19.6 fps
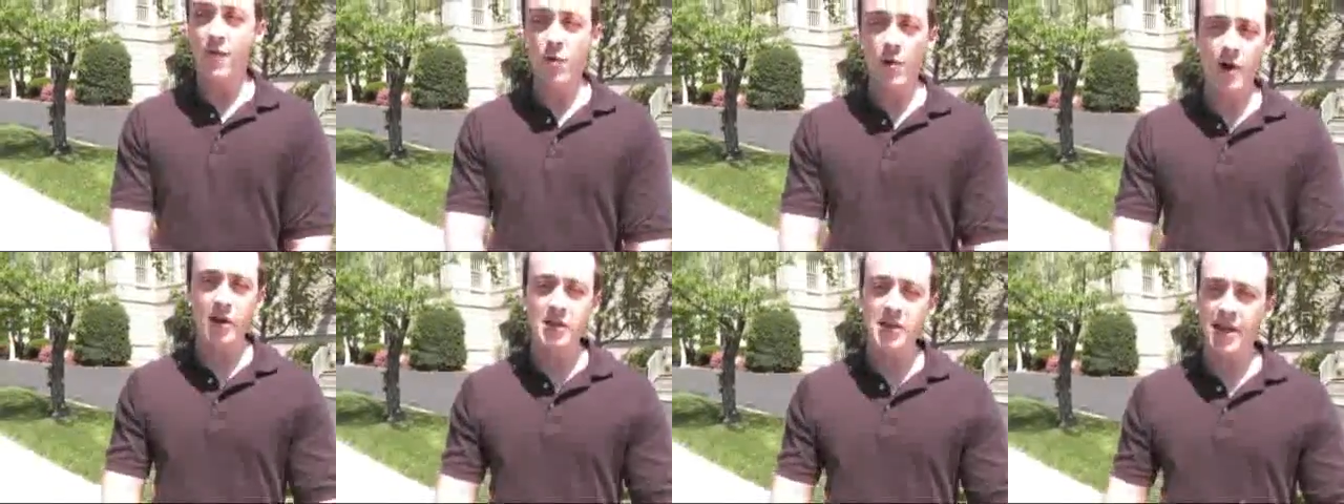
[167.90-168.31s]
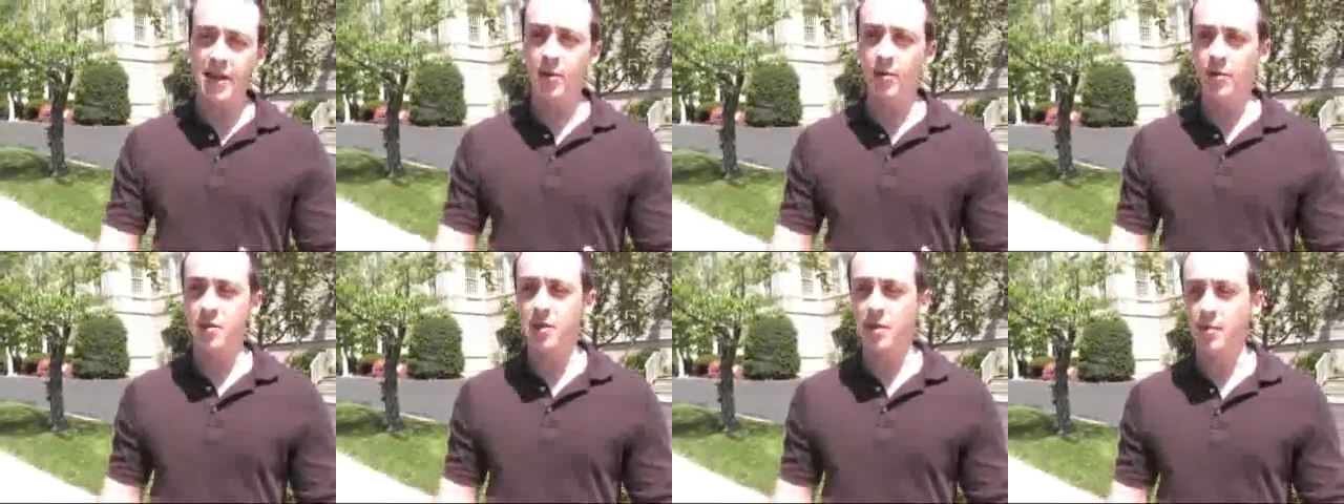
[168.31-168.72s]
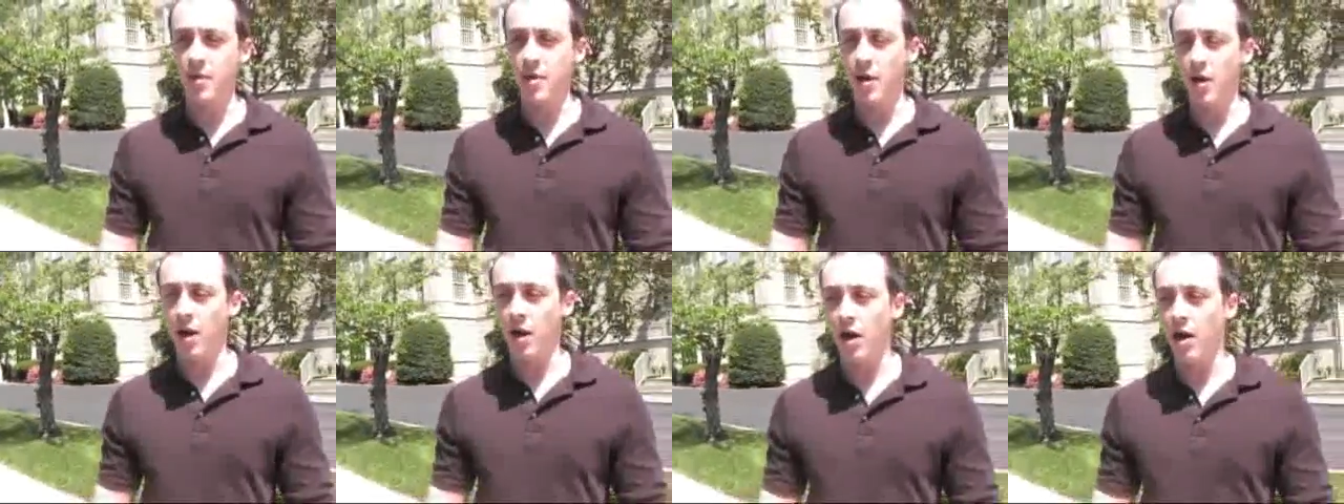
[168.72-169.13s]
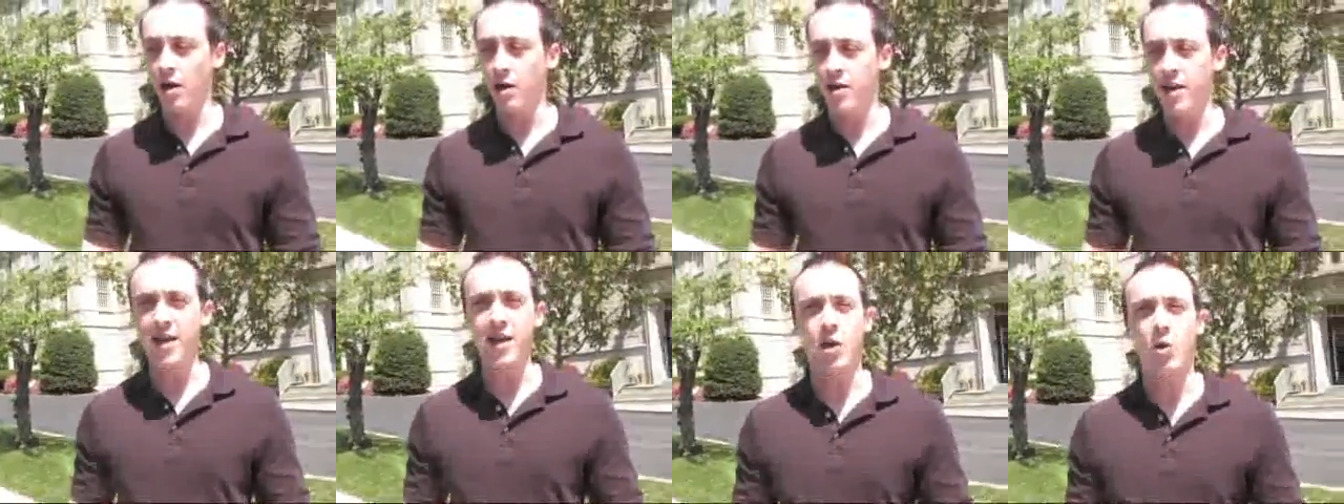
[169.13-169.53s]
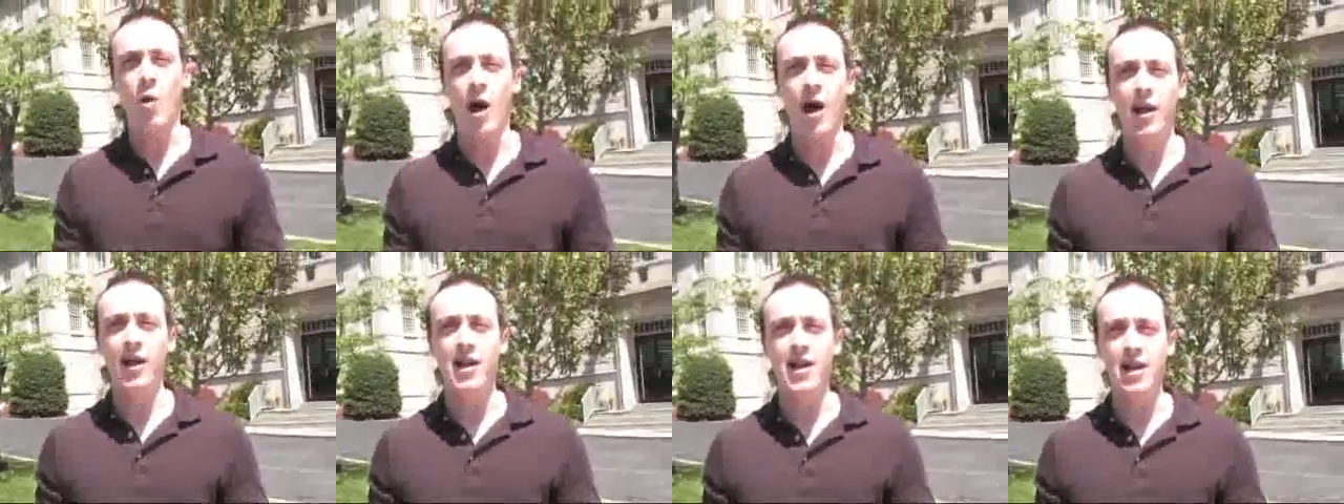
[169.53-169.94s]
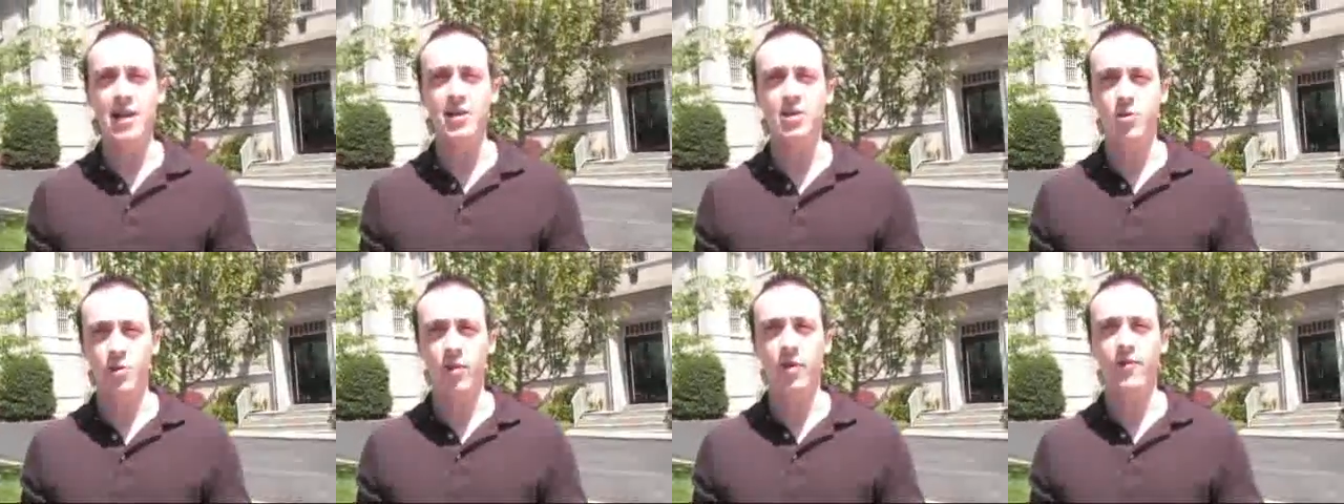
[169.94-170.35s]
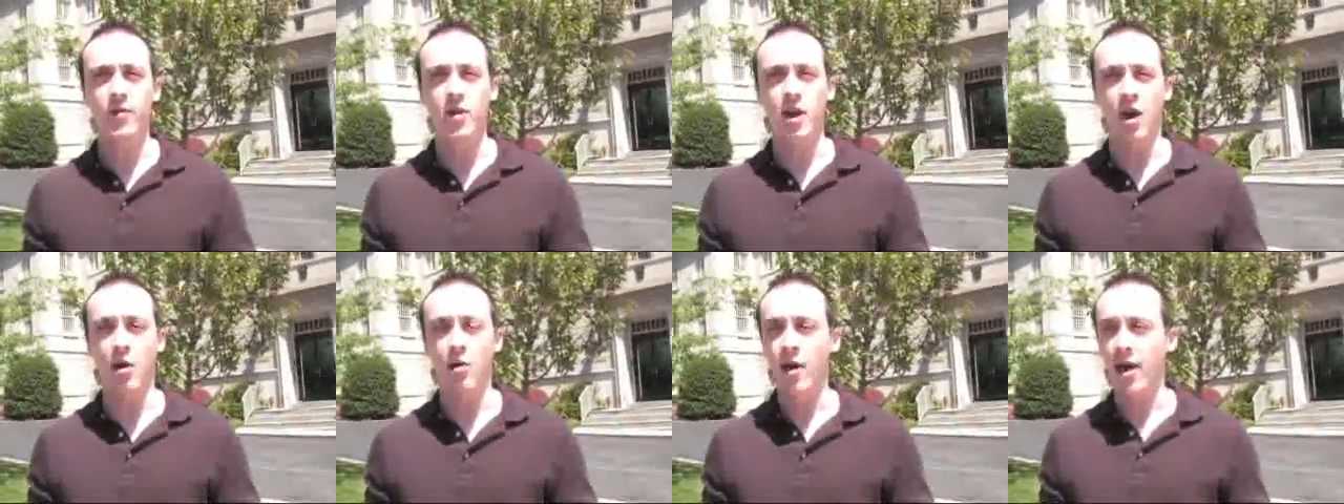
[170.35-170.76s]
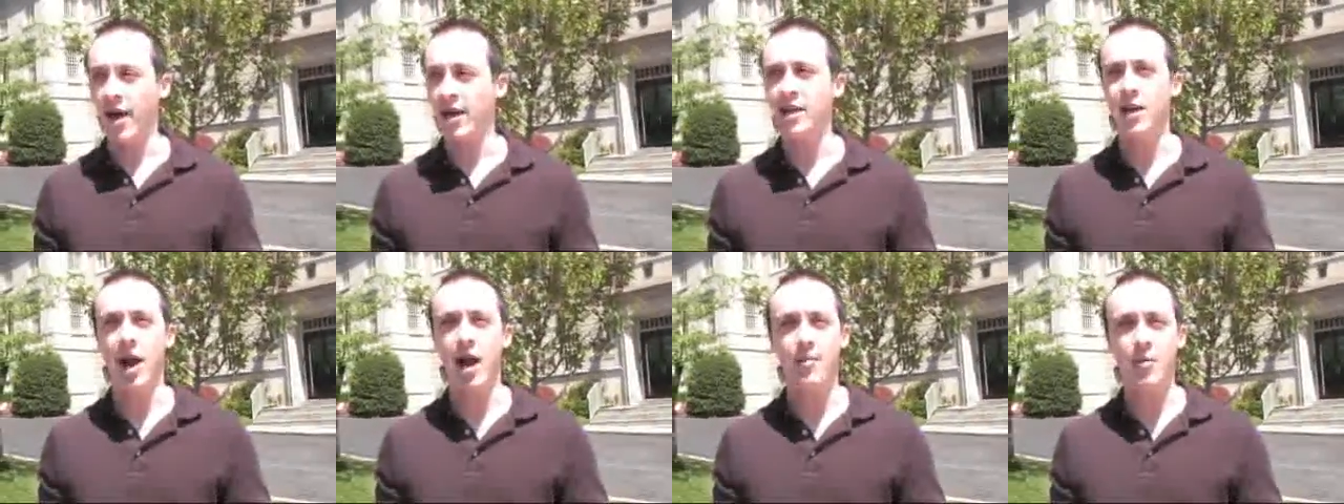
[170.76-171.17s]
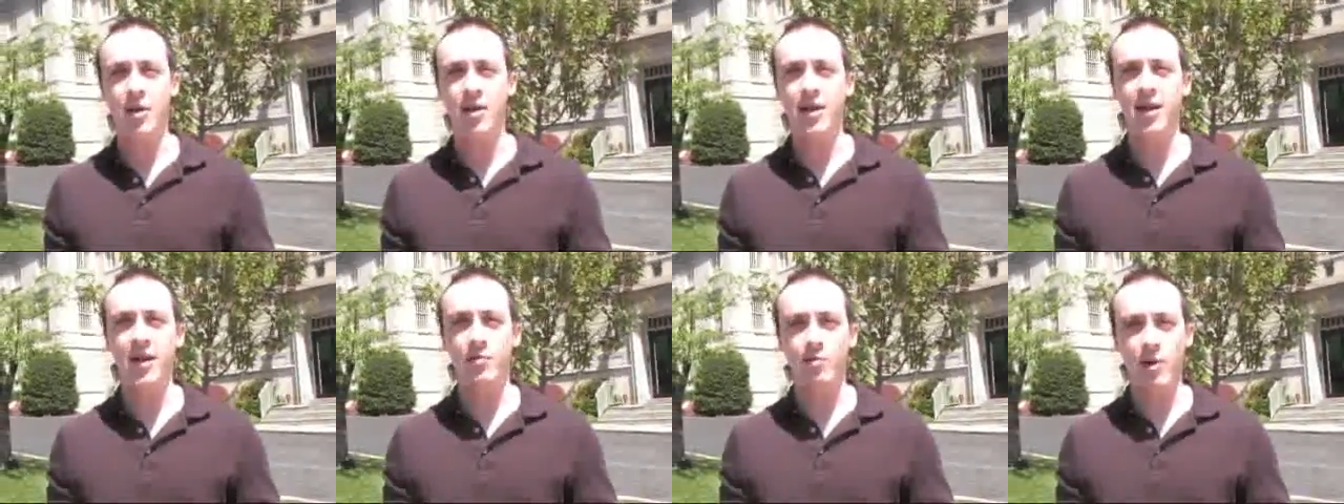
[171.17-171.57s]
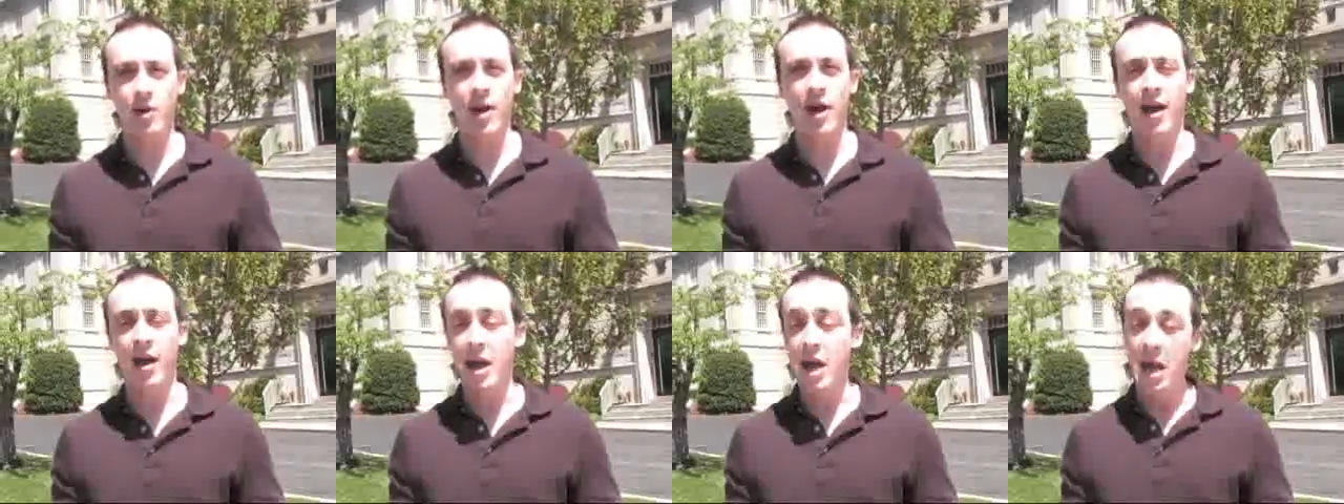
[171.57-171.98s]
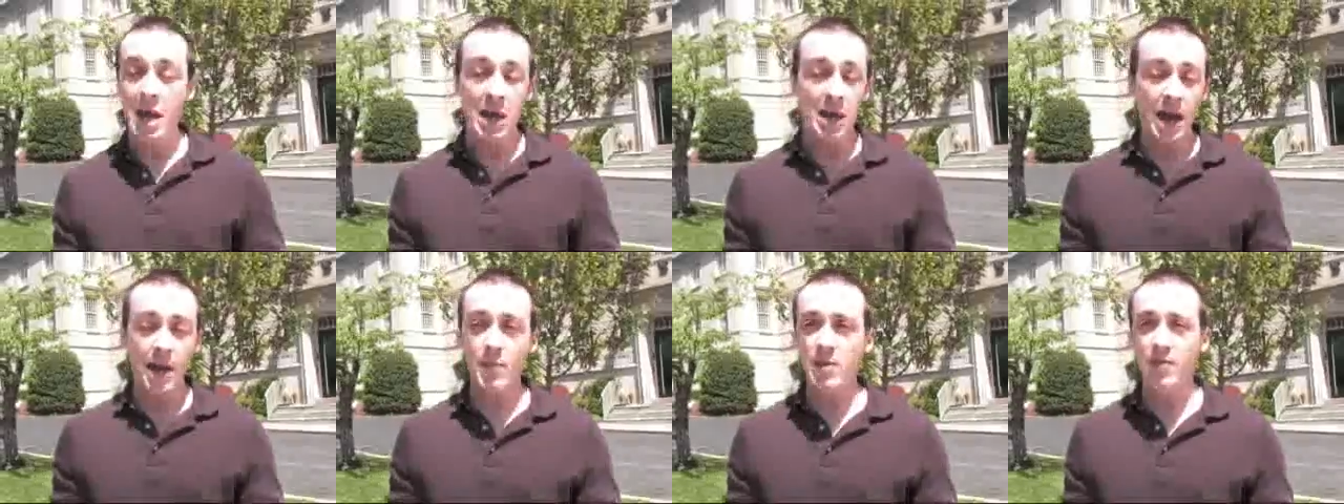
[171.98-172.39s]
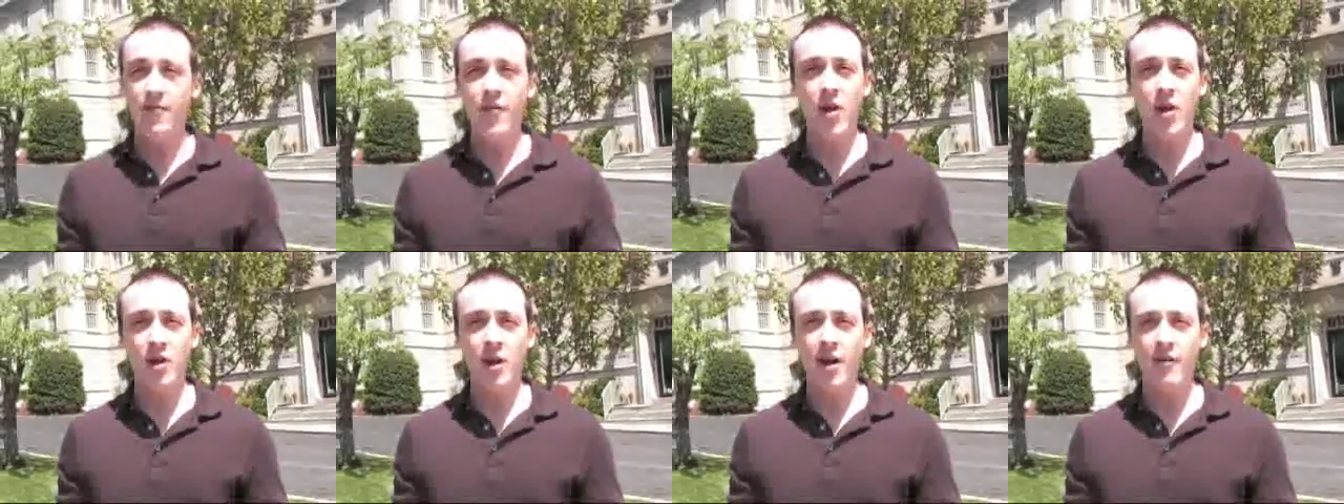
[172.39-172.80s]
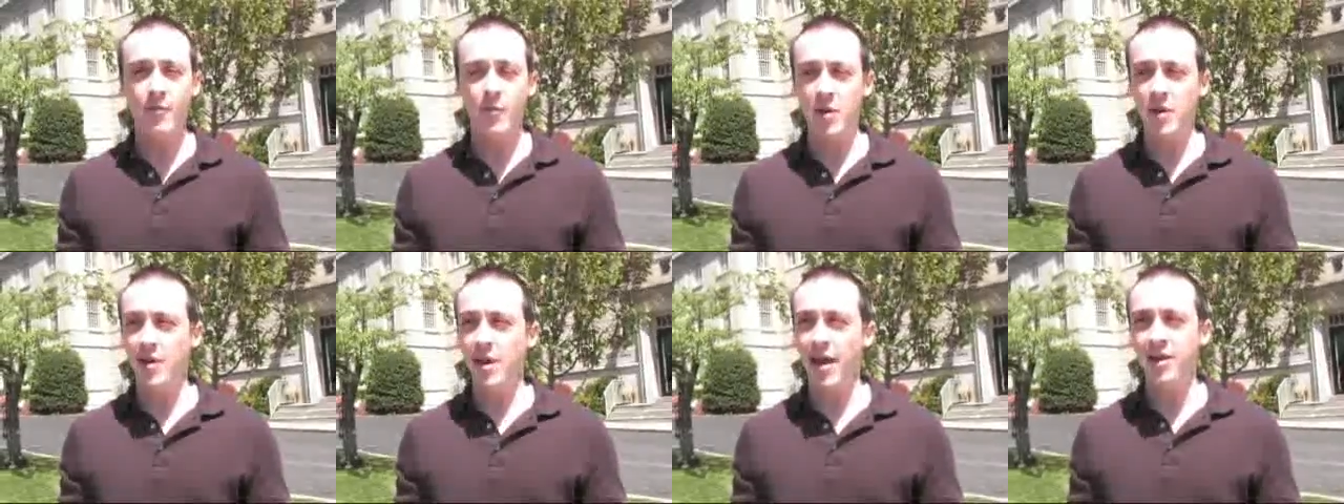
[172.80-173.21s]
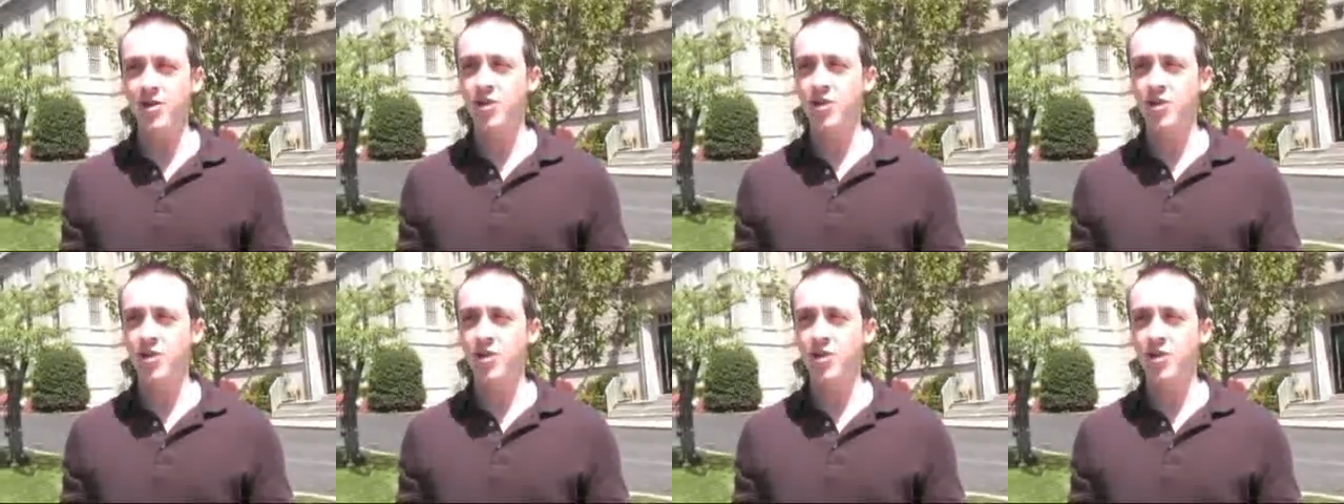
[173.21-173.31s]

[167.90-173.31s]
If you want to say there was some equality and sort of, economically and whatnot, I mean, fair enough, but